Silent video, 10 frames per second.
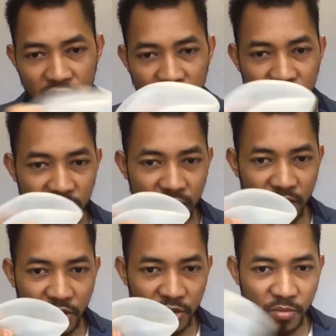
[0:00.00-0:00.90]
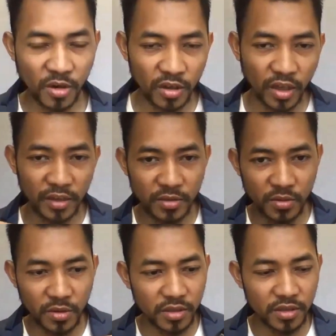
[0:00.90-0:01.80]
this is such a small light
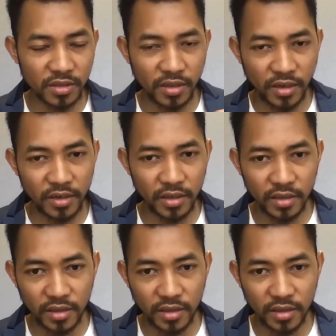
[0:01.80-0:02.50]
source here,